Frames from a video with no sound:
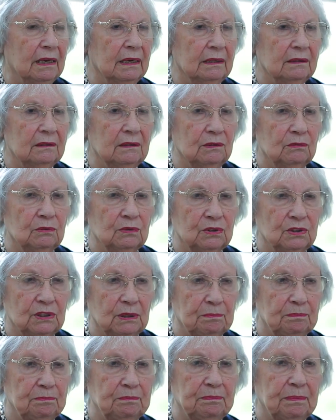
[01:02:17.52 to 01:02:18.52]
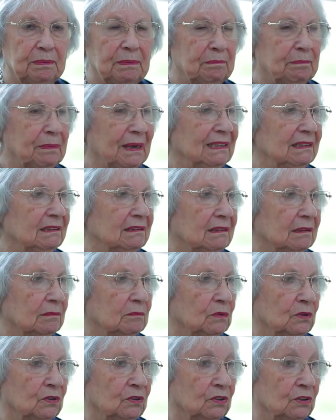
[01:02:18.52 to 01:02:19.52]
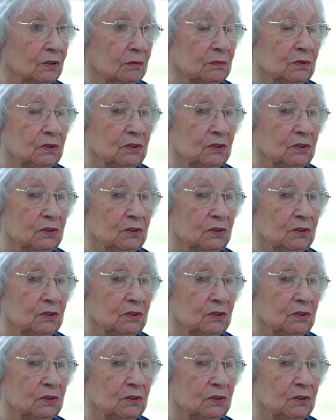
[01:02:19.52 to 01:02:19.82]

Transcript: and there was a pandemonium.